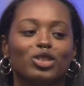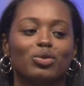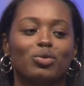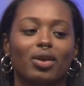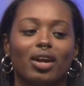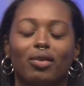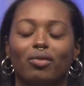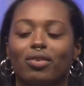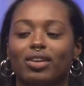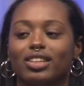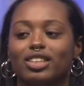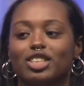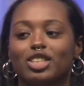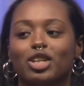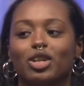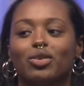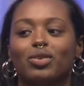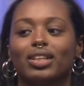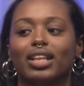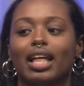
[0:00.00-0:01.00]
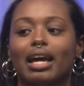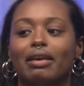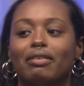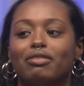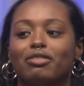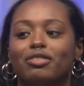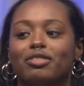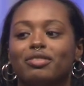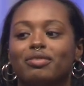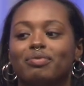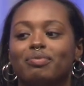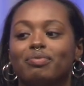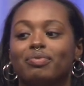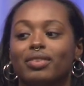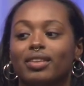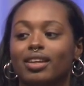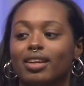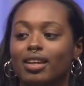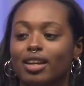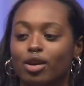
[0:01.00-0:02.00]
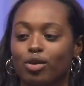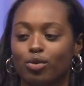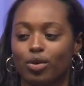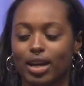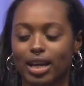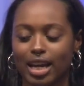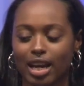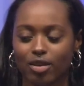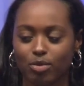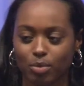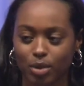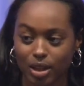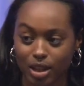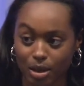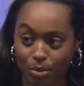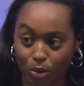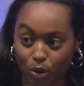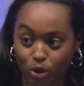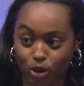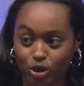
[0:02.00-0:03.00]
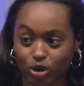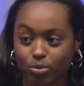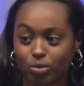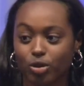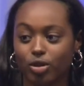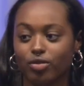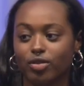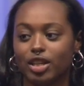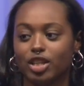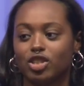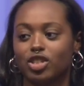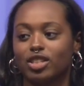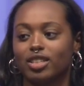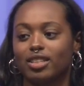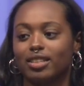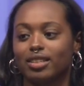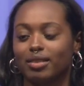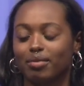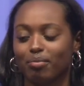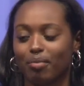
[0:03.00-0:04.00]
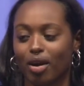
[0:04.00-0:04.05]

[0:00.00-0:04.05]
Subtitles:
and where I wanted to go in life. Ray gave me the emotional motivation,